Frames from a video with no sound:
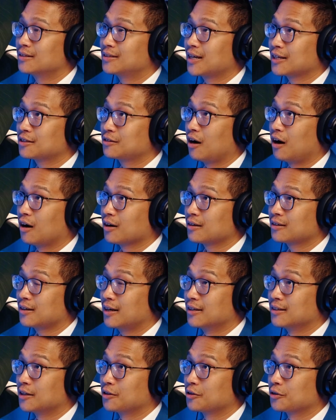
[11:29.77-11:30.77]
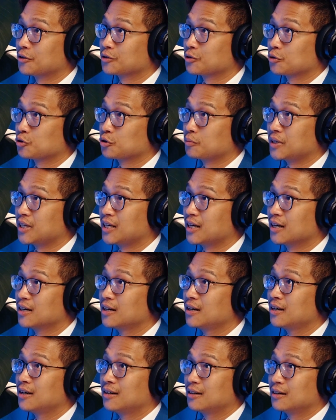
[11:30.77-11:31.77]
TikTok and other social media,
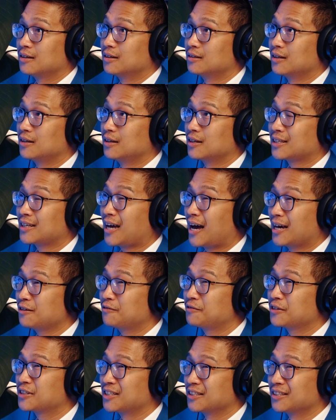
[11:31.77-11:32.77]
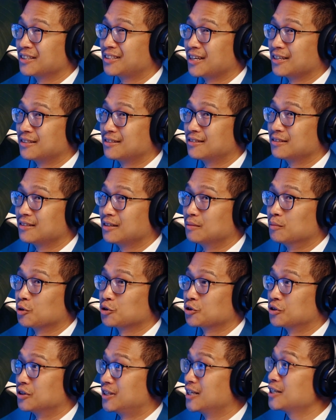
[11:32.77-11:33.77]
it kind of facilitates
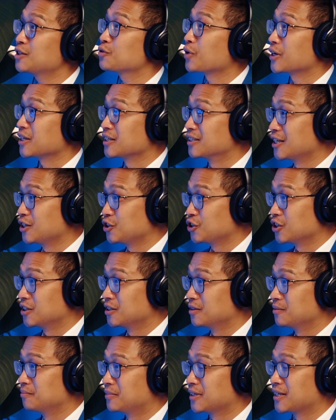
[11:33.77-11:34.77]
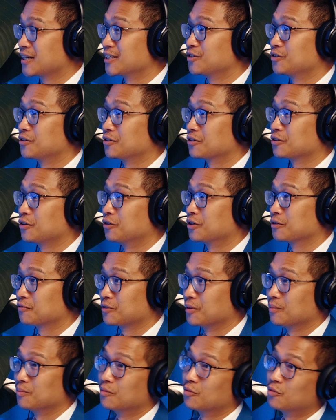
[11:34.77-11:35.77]
emotion dysregulation because you're going
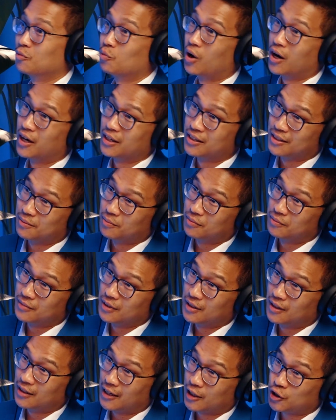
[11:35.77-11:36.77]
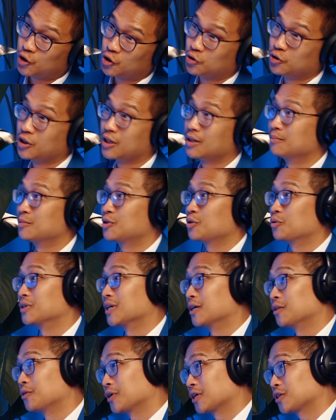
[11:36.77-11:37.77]
from one extreme to
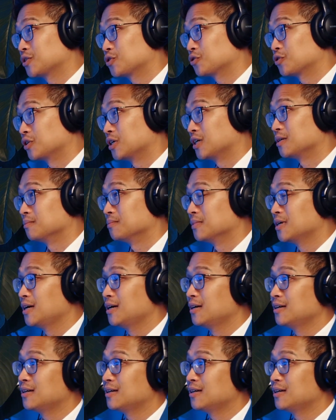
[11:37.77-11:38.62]
another extreme.